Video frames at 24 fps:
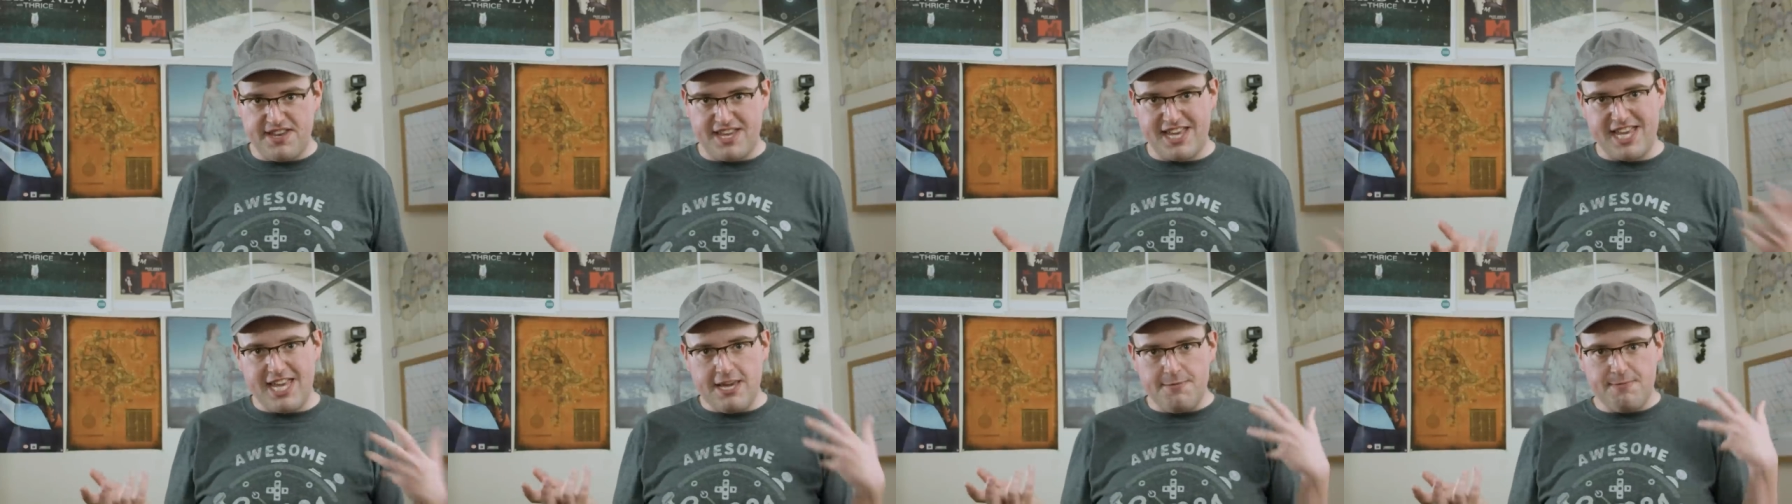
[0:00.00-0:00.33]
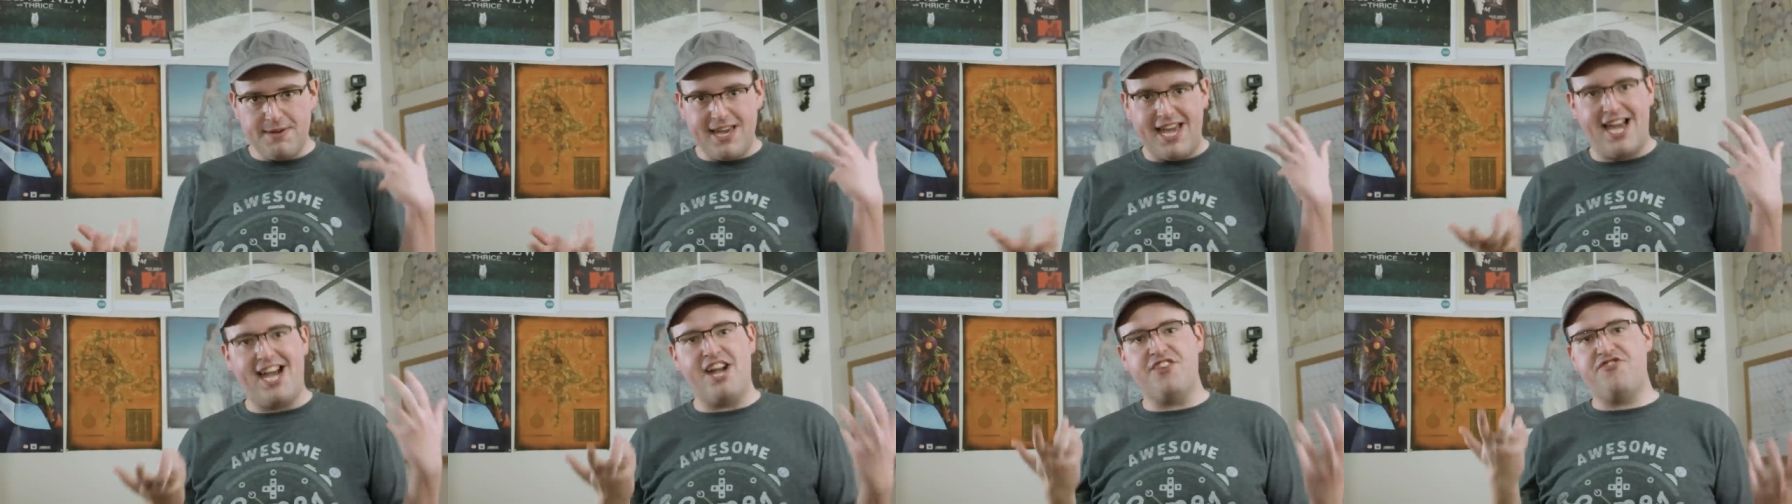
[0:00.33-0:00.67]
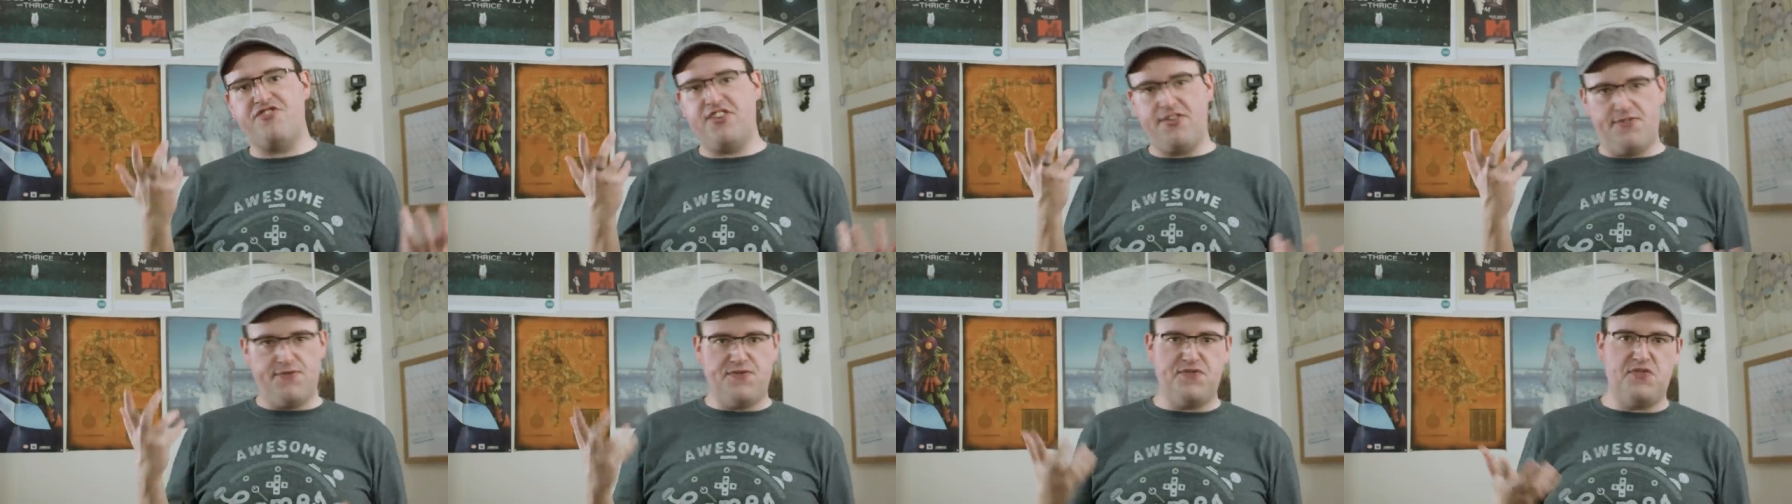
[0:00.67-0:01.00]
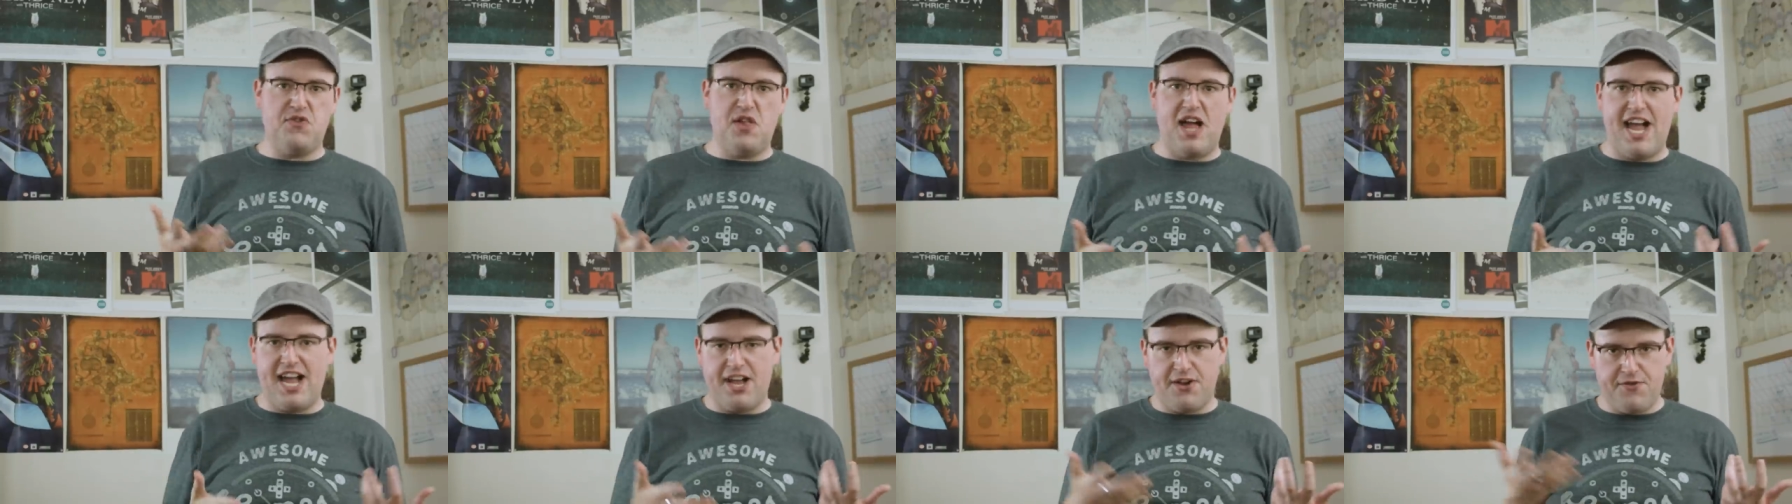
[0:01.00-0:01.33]
I keep catching
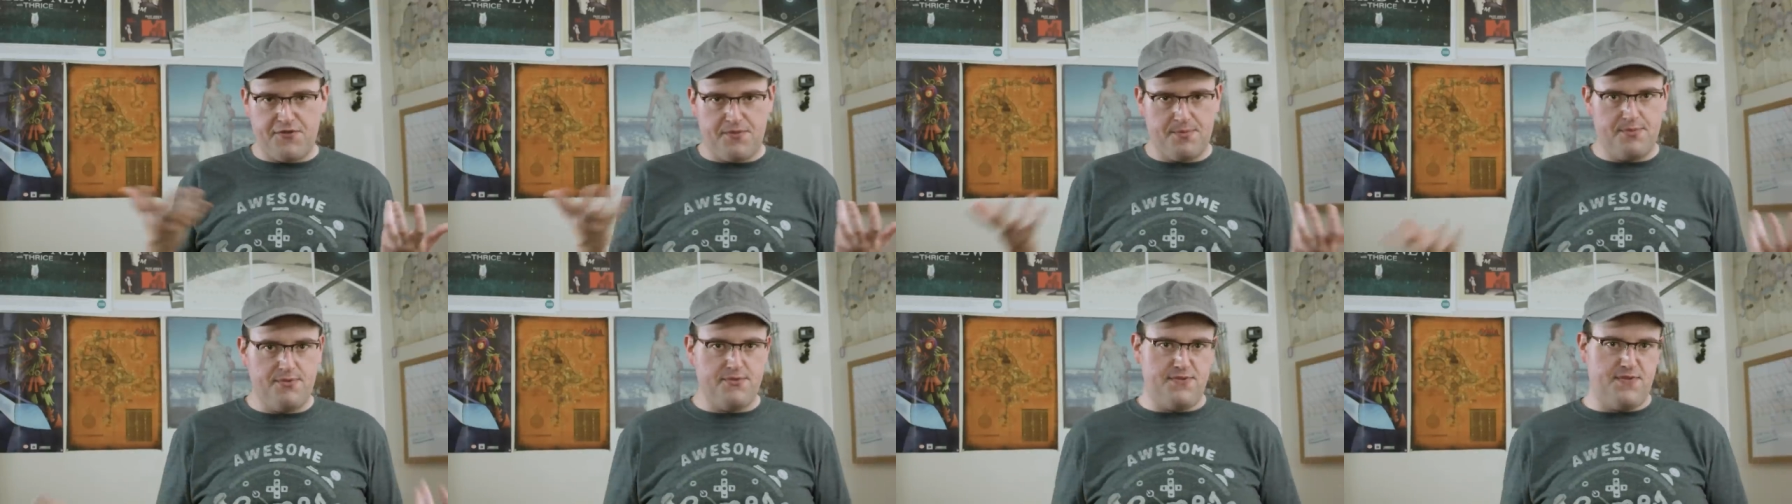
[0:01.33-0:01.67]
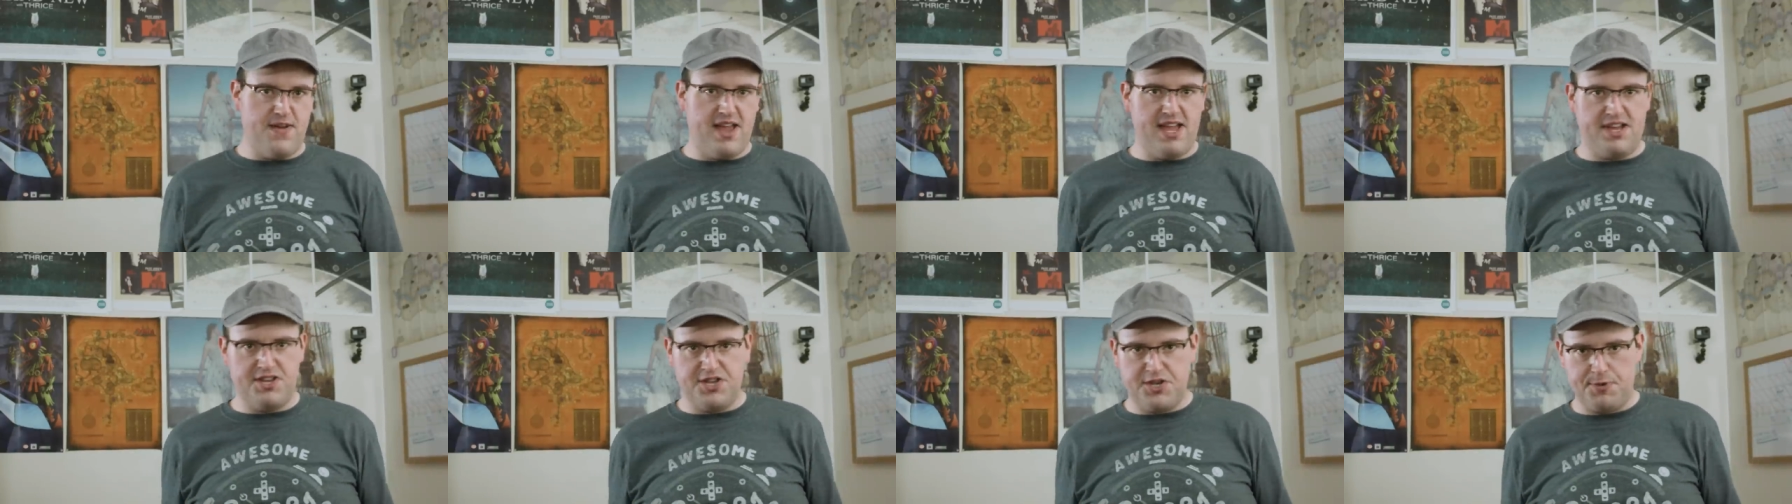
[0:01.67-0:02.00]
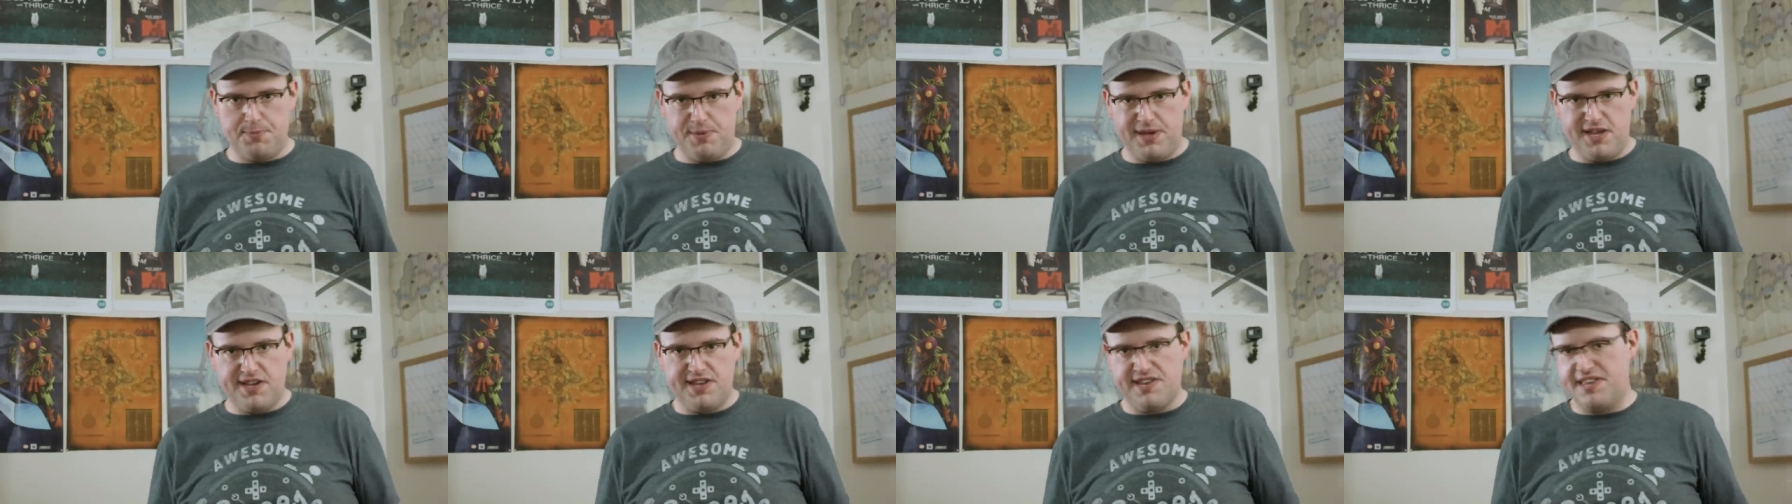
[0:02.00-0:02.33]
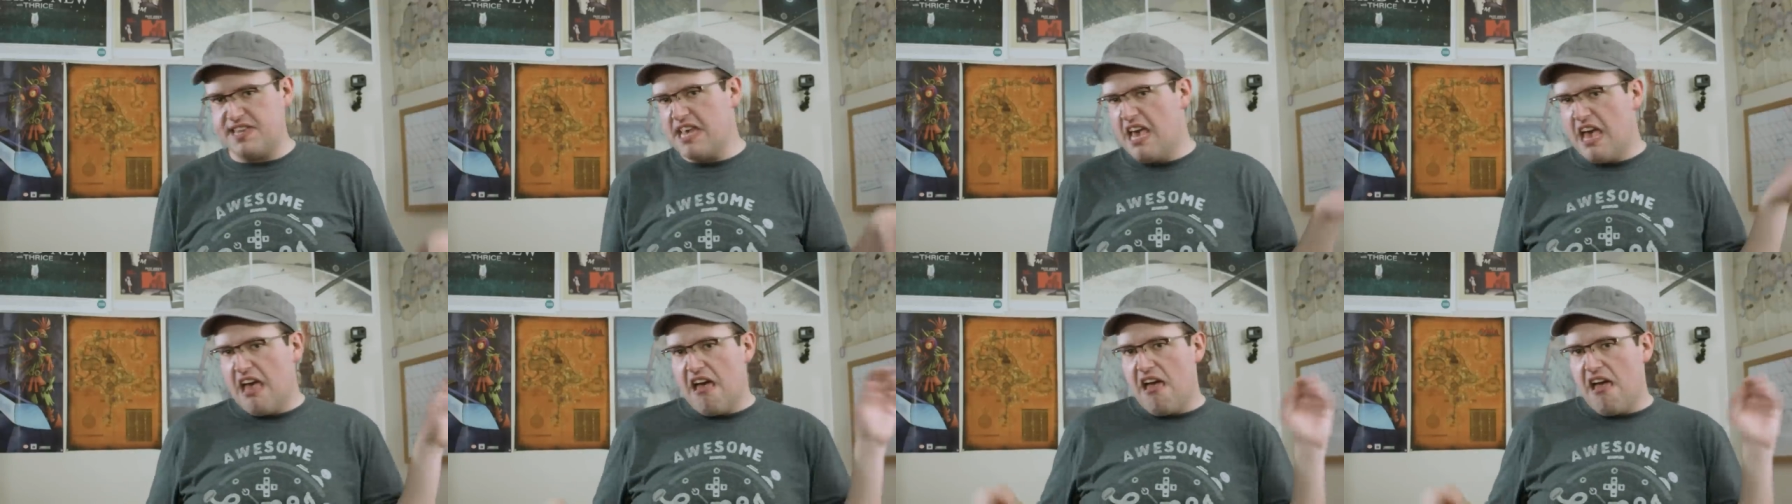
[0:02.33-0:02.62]
flack from fans because,